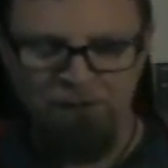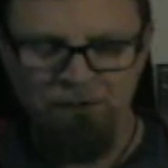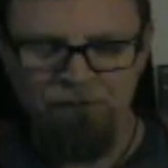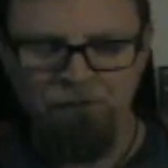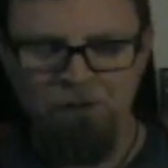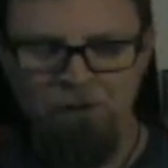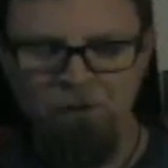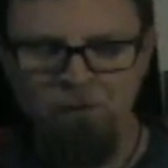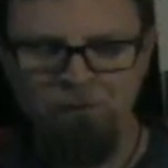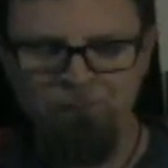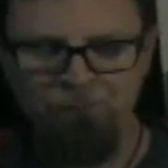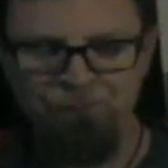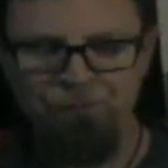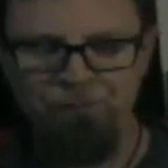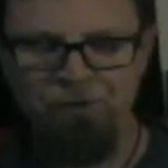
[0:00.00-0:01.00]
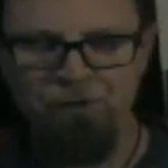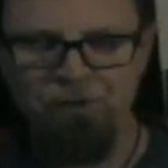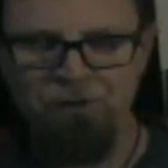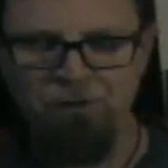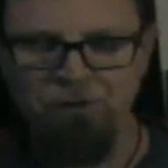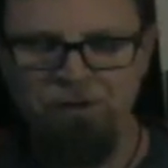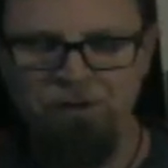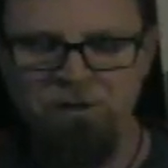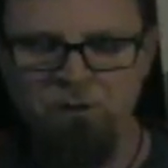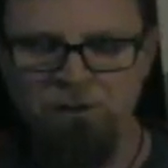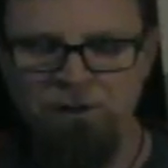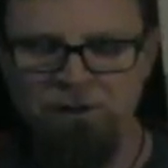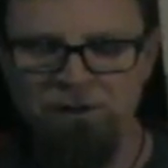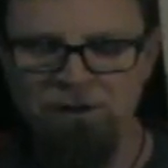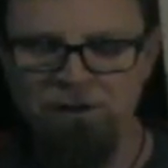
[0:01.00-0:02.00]
So
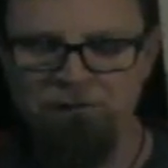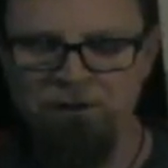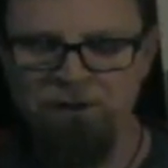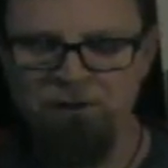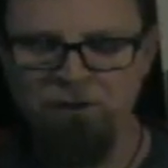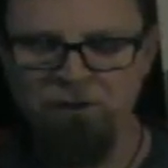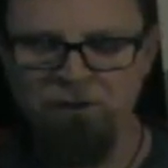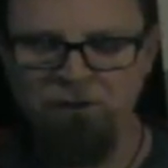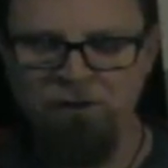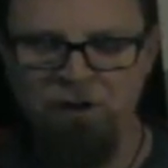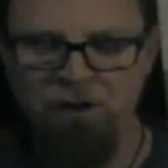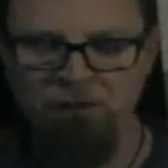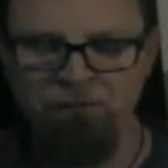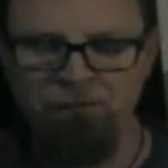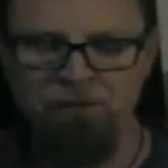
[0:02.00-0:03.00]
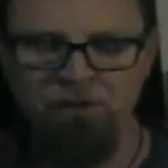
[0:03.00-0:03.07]
continuing adventures of